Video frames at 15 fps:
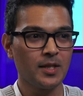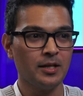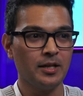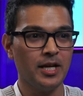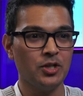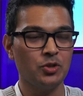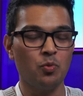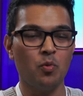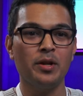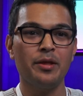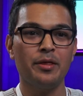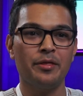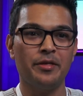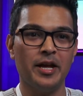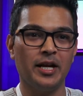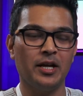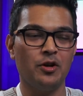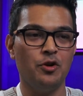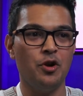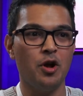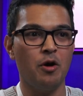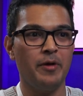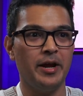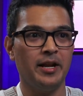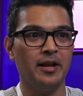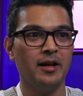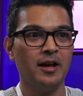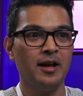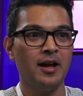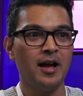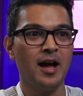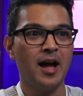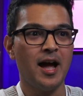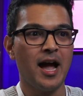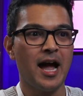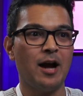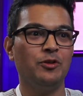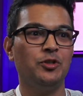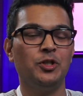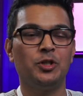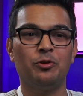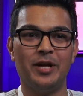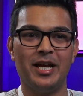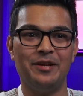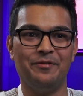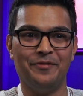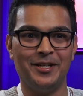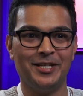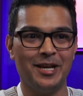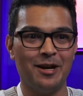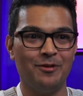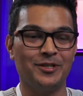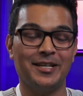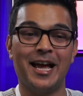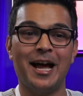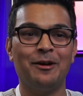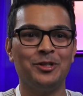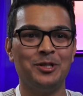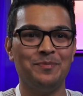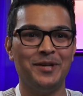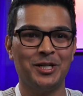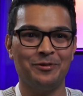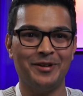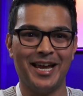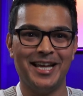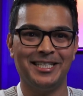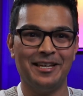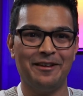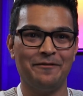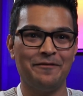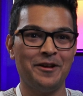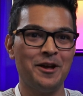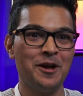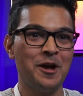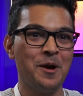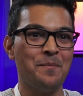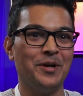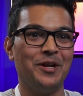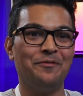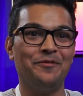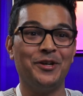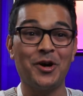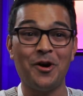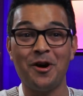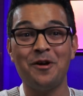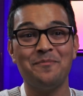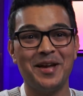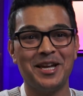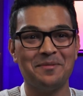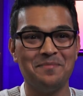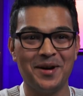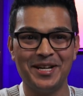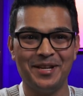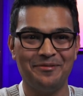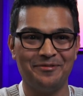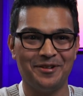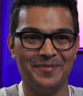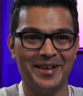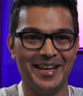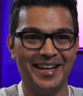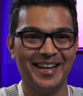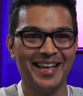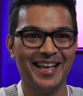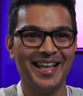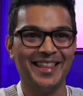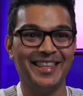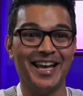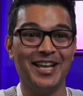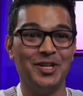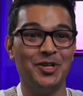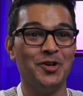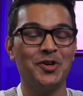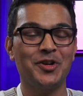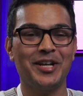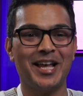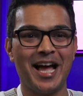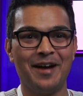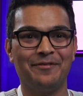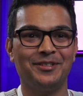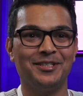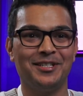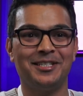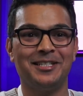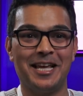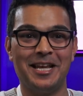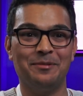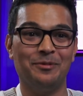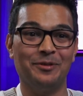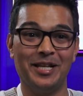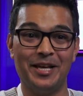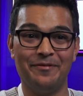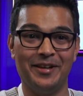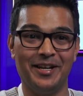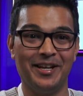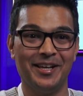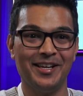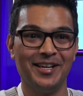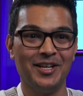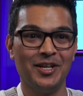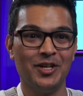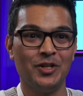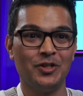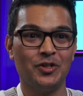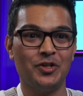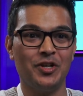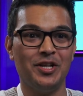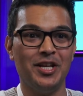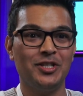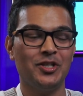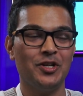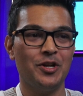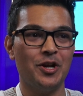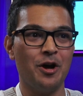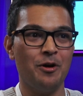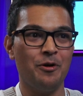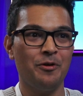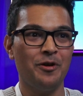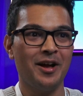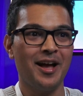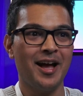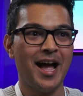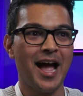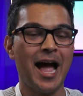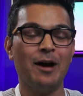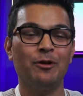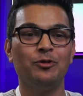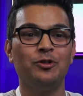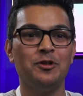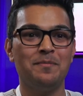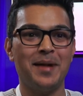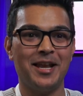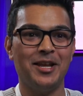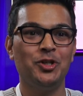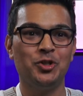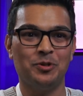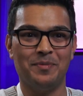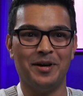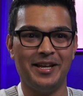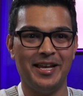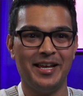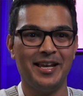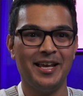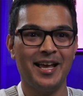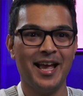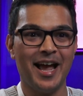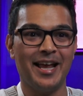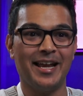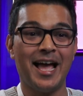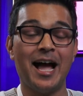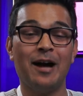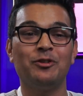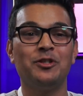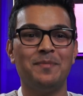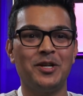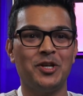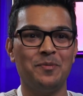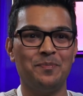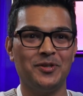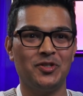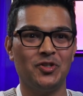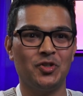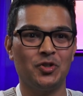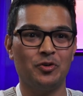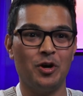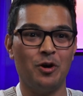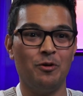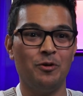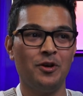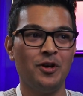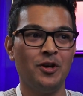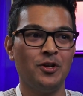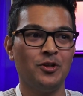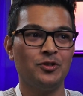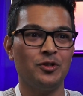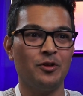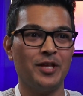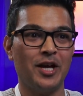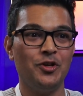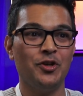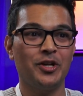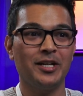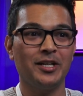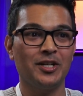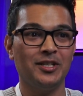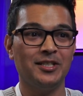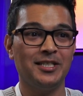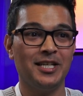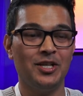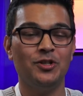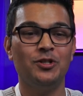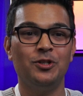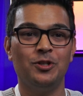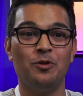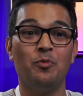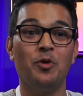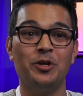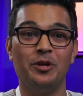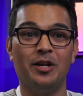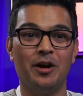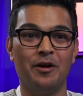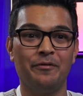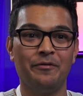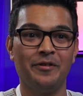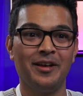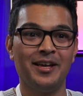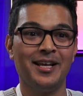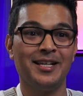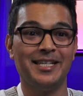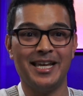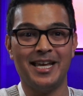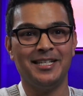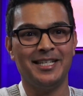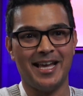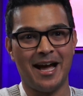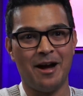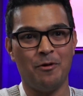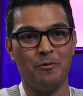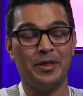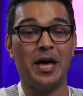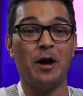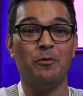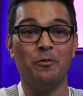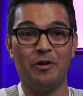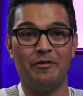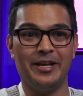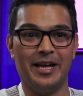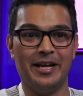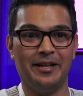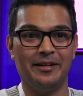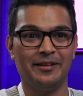It's one thing knowing how to create videos and how to be creative, but if you can't make money from it, then you're not going to have a sustainable living. So you need to know how to manage your money and how to make your business grow so that you can continue to do what you love day in, day out without worrying.